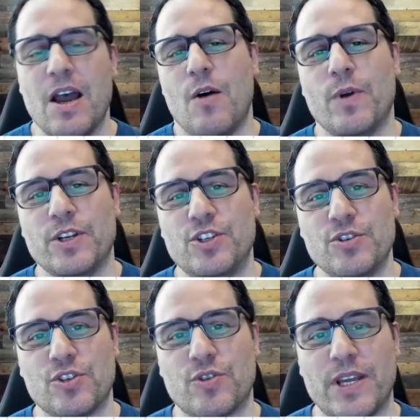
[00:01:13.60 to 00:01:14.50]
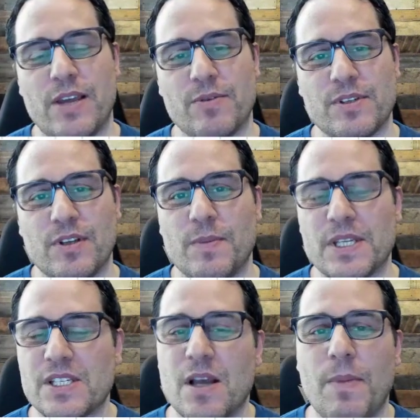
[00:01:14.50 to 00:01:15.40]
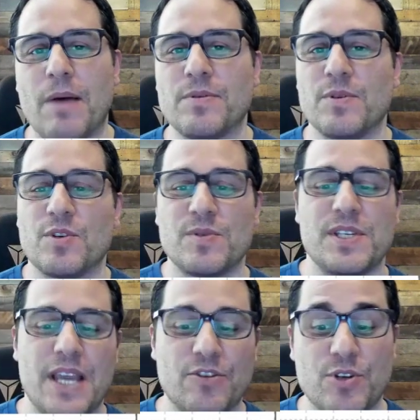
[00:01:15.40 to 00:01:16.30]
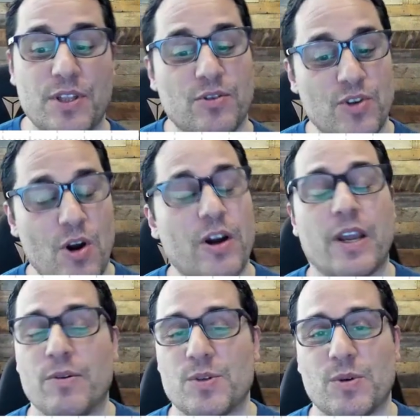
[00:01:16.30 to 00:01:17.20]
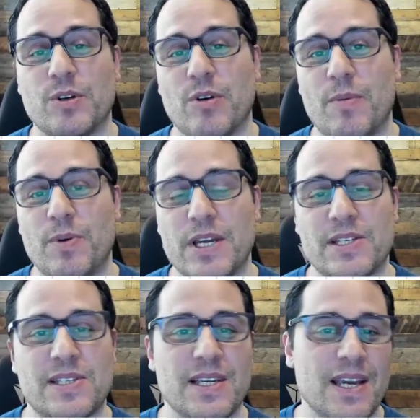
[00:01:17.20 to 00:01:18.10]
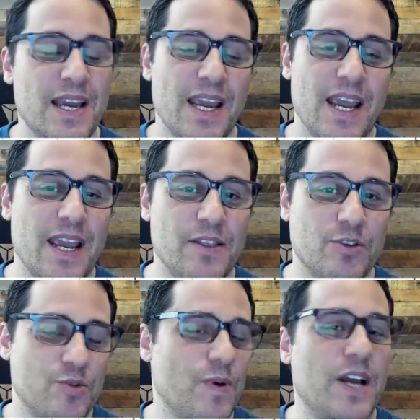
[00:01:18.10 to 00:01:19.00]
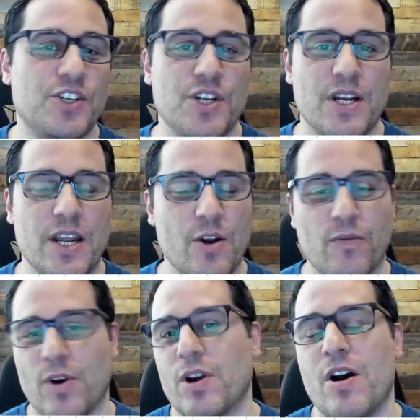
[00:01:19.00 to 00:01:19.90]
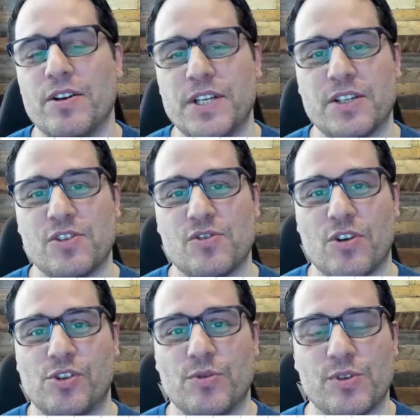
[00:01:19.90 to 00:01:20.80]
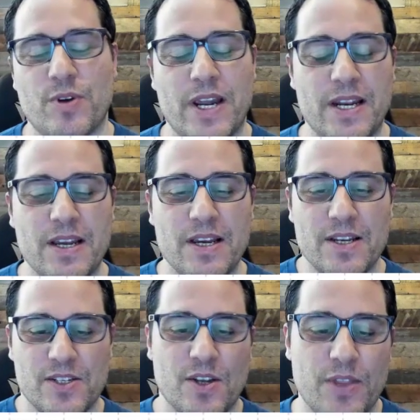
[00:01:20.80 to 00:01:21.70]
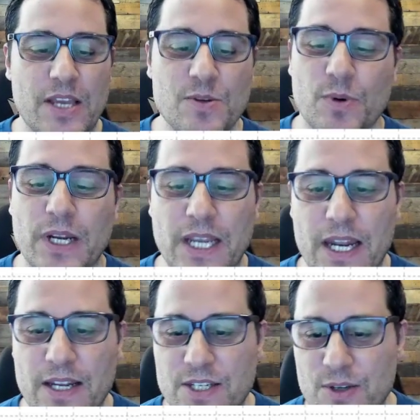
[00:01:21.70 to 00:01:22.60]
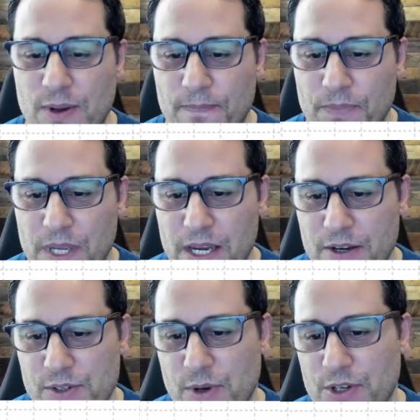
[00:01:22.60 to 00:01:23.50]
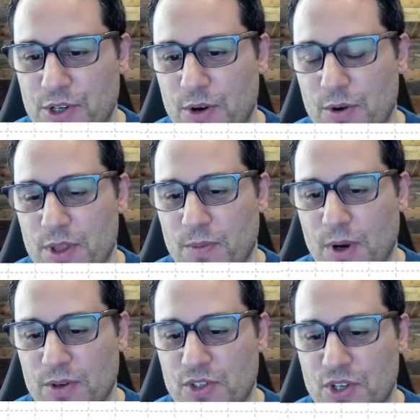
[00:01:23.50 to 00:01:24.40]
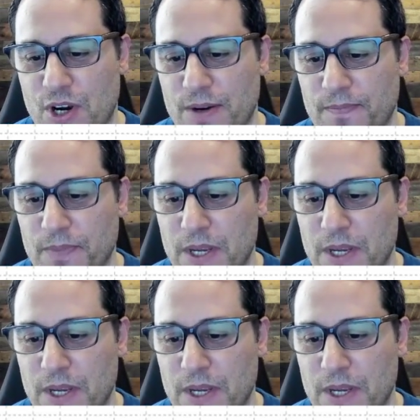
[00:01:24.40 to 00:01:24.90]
I want to choose a trade that was a little bit suboptimal in terms of the entry. Their target was really well placed, and their direction and overall context and structure was great. So that's what we're going to get into. Here's their entry according to their broker's chart.